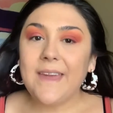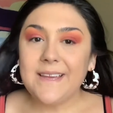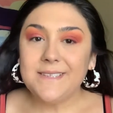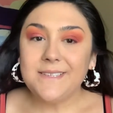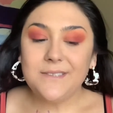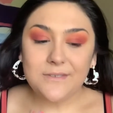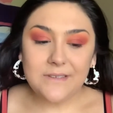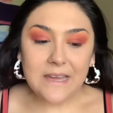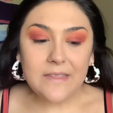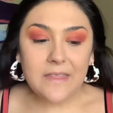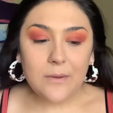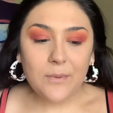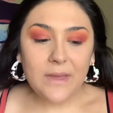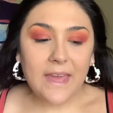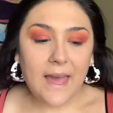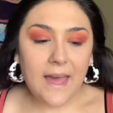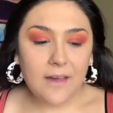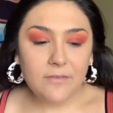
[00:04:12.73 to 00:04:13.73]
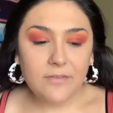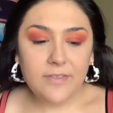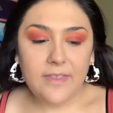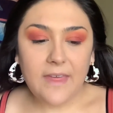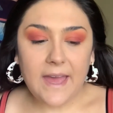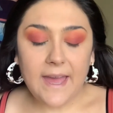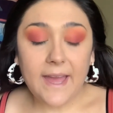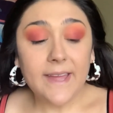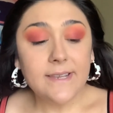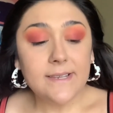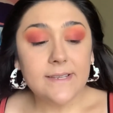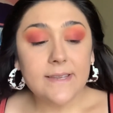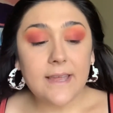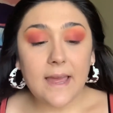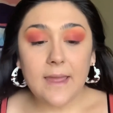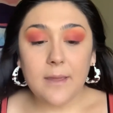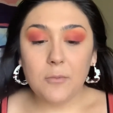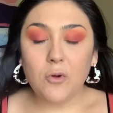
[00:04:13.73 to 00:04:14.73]
so now that we have that,
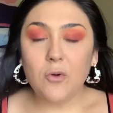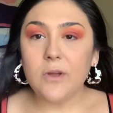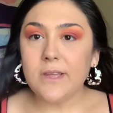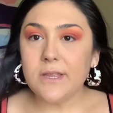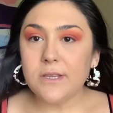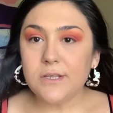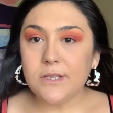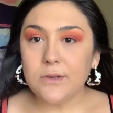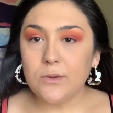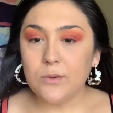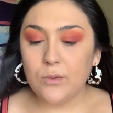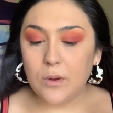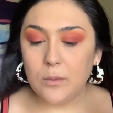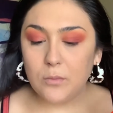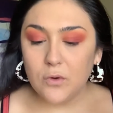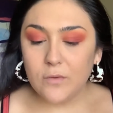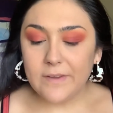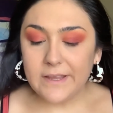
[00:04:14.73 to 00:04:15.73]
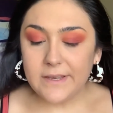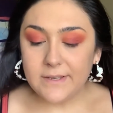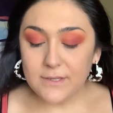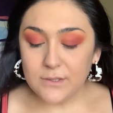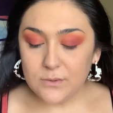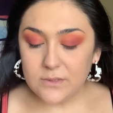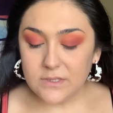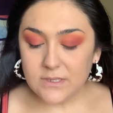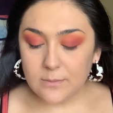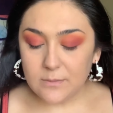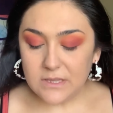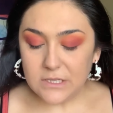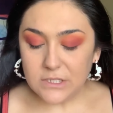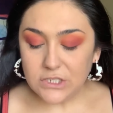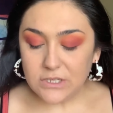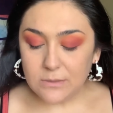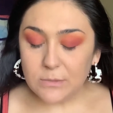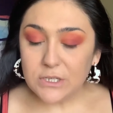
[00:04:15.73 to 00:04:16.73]
I'm going to move into some of the
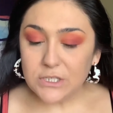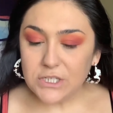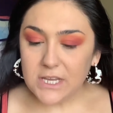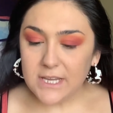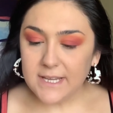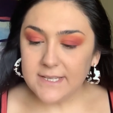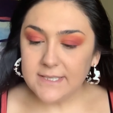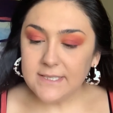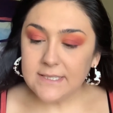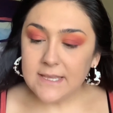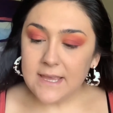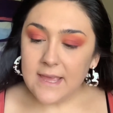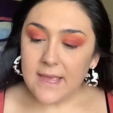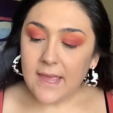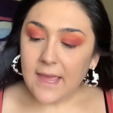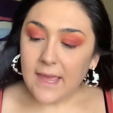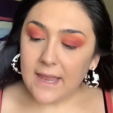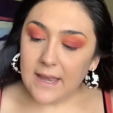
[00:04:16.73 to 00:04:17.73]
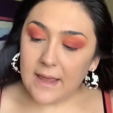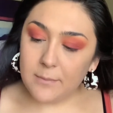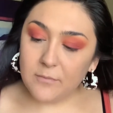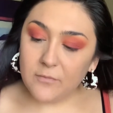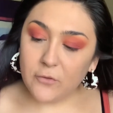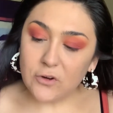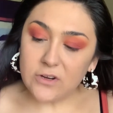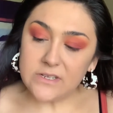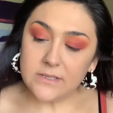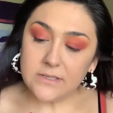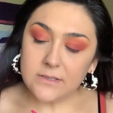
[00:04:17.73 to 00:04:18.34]
shimmer shades, and I'm first